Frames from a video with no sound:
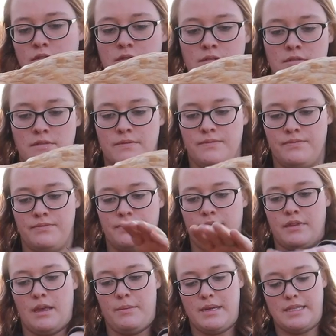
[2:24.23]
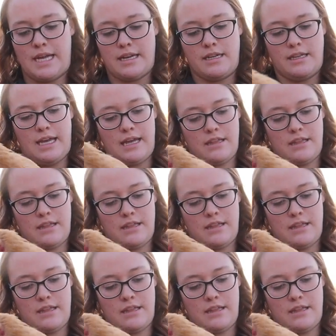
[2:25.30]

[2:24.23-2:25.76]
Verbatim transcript: I mean, technically,